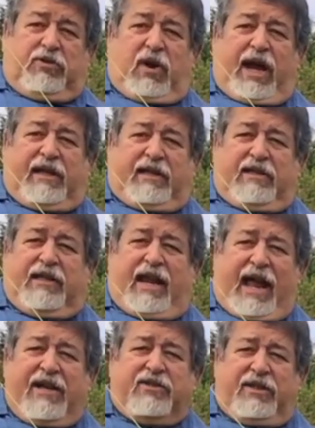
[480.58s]
great because that
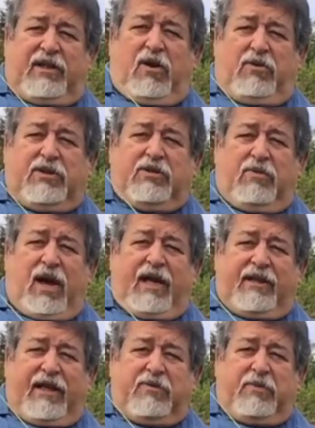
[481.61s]
actually loads the rod.
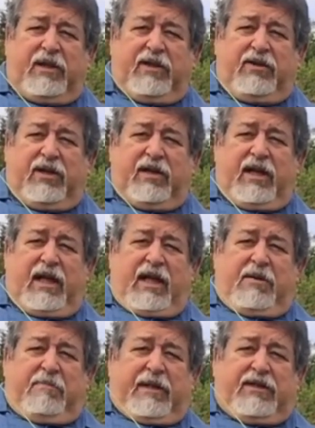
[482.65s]
That's really good.
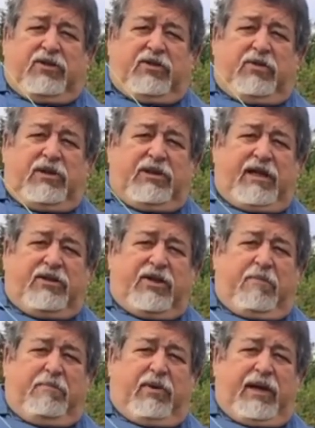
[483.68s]
But as soon as I
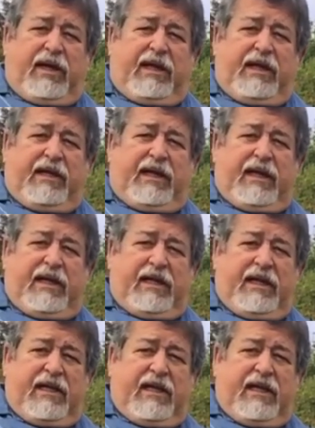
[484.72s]
start bringing it in,